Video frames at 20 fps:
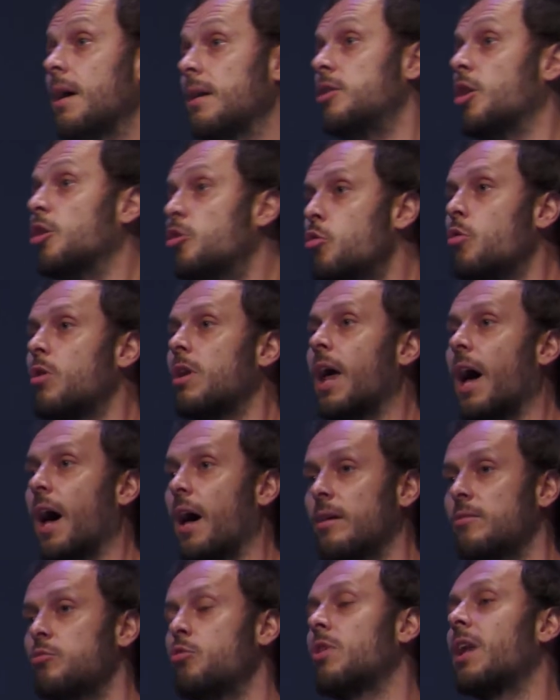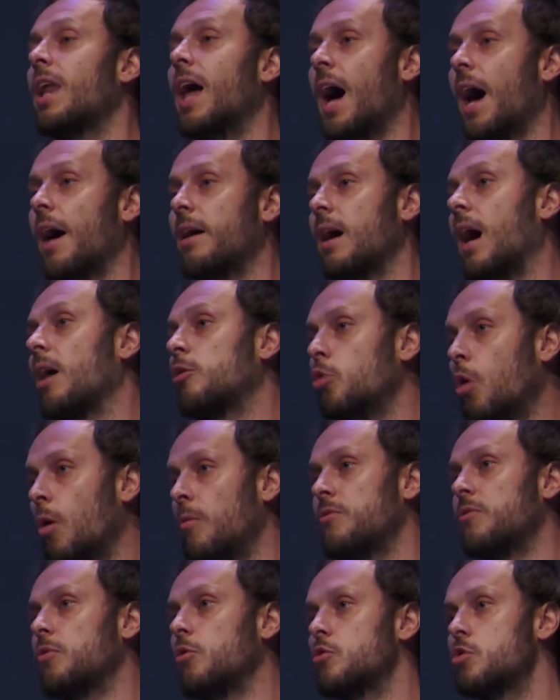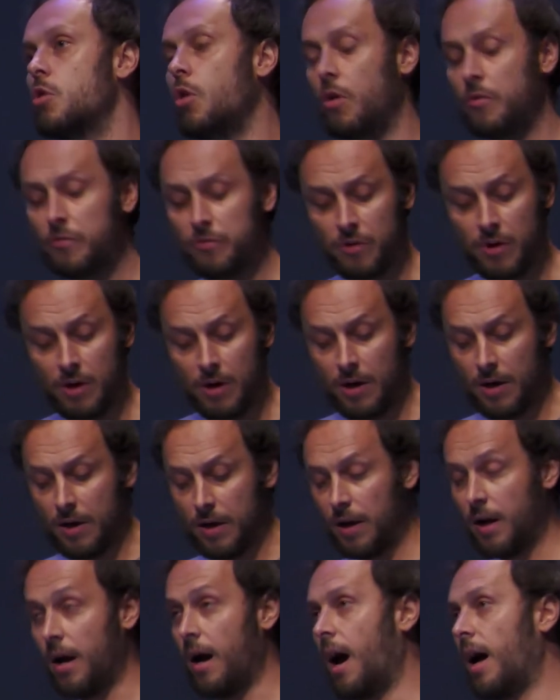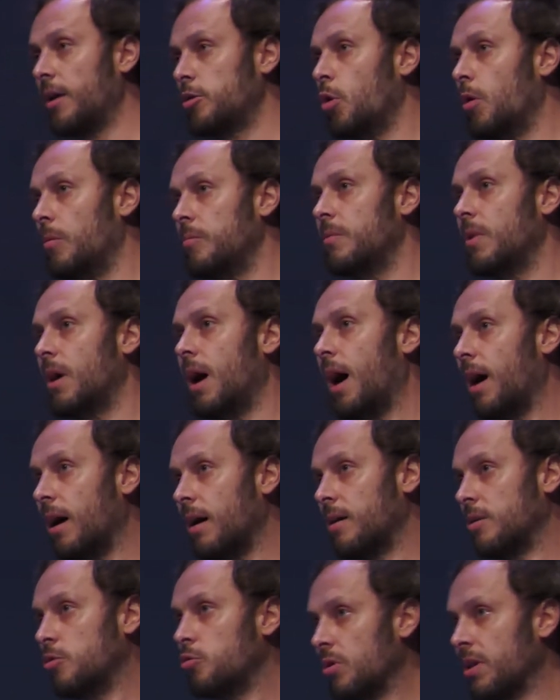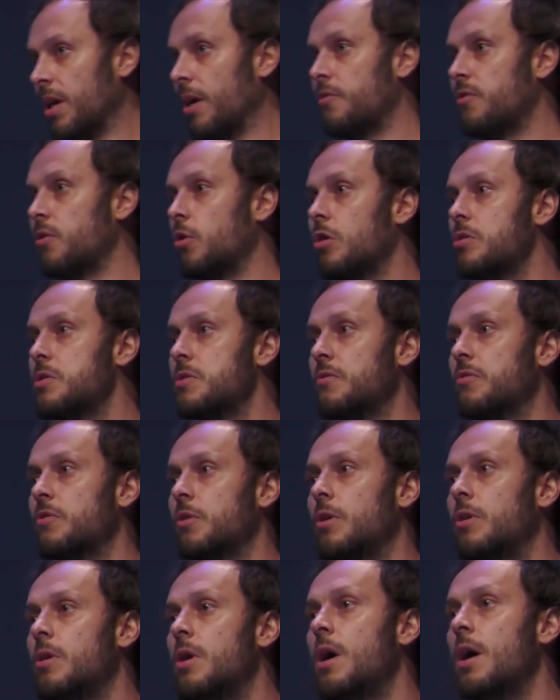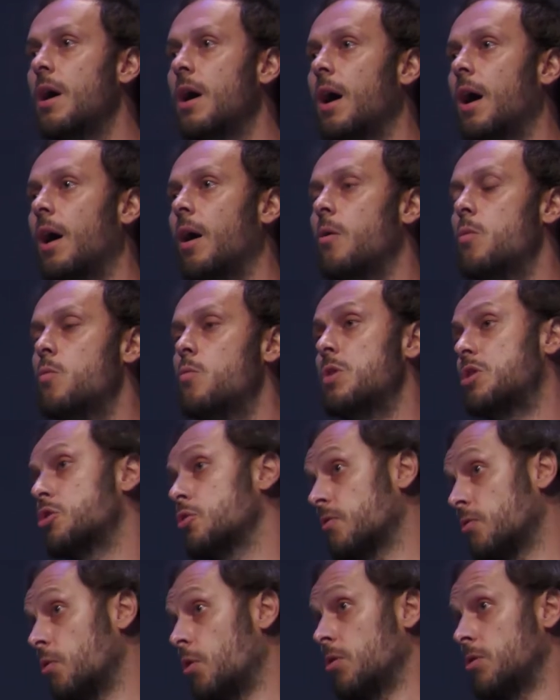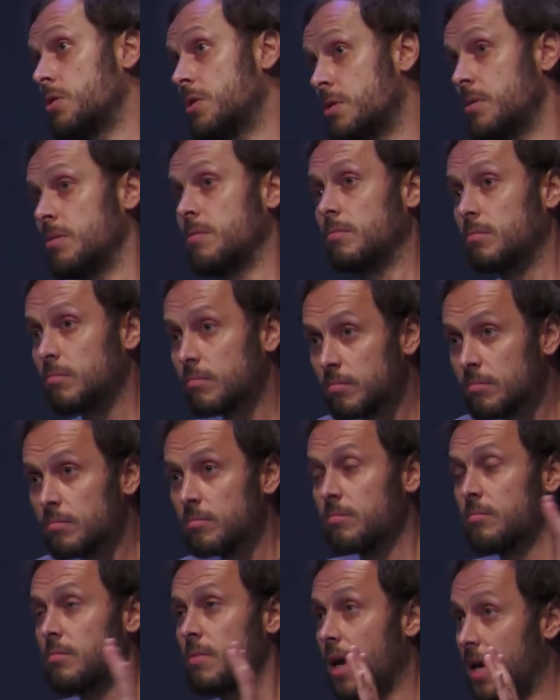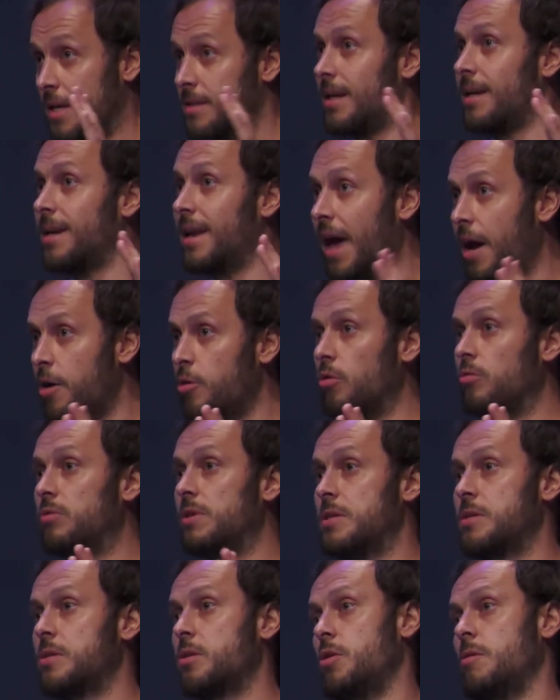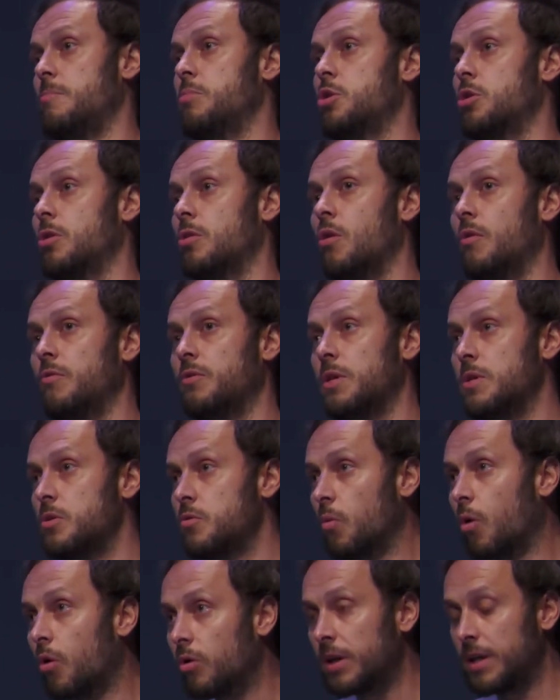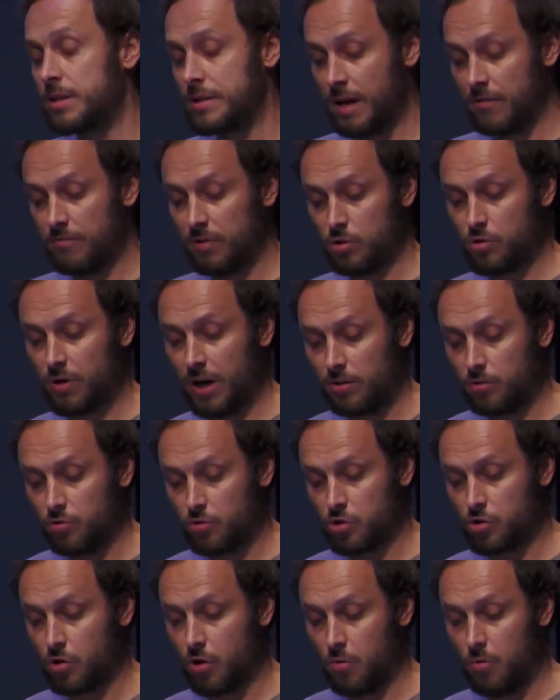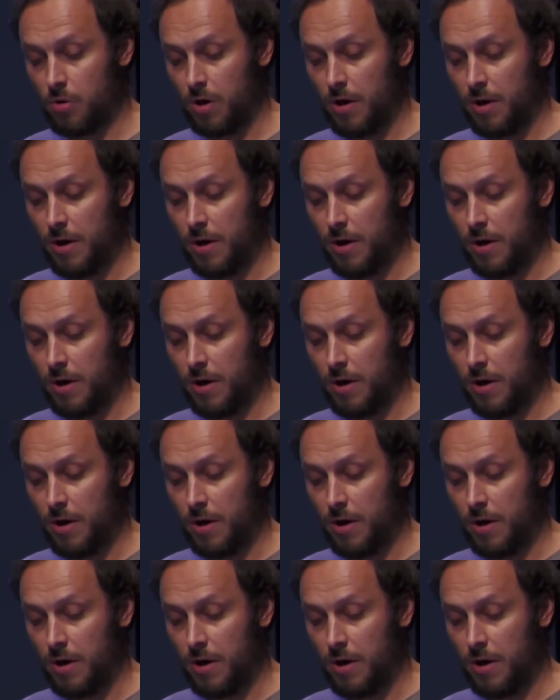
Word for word: the nuclear, nuclear atom philosoph, uh, atom, uh, nuclear philosopher, uh, which of course is a narrow description of his work, as I will try to show.